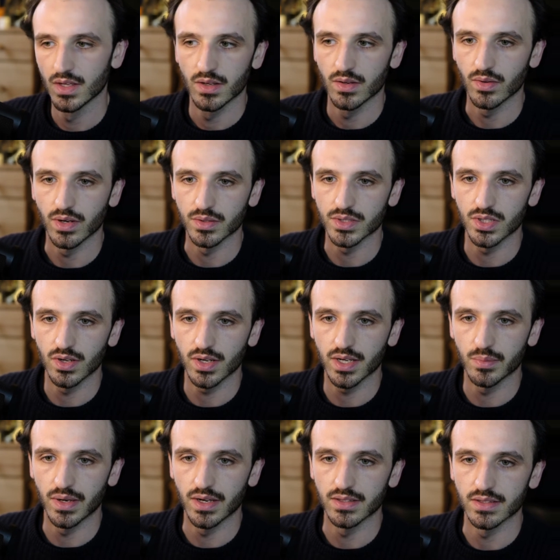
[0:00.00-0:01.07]
When I was talking
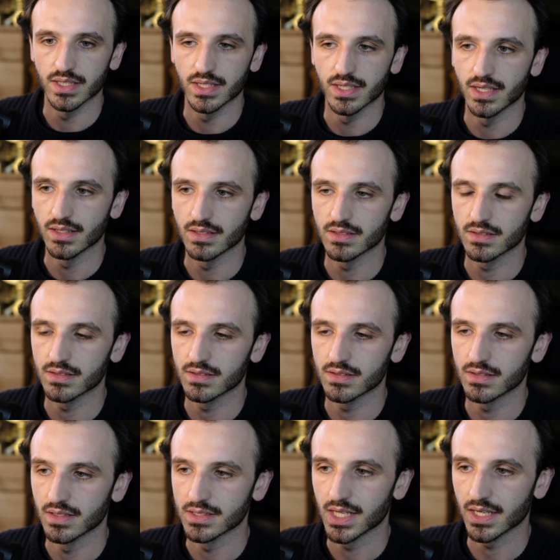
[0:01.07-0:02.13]
about in
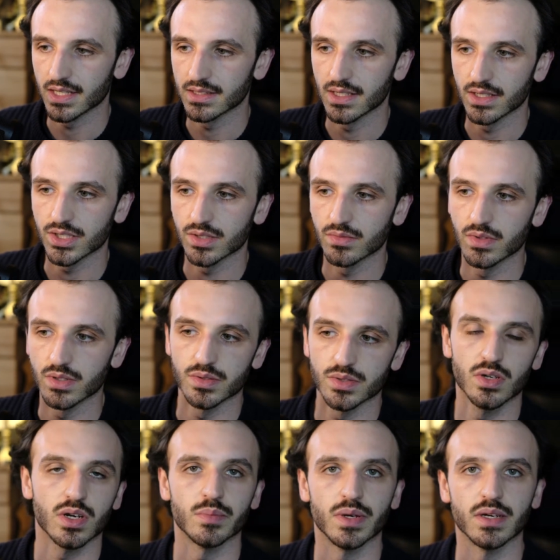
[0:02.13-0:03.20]
the second section, when I was
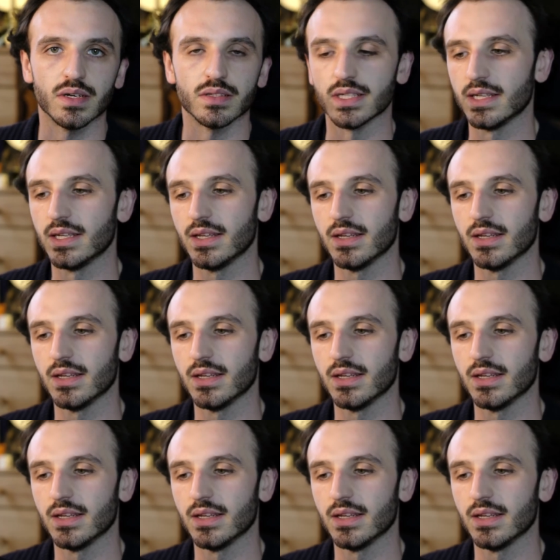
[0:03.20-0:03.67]
talking about the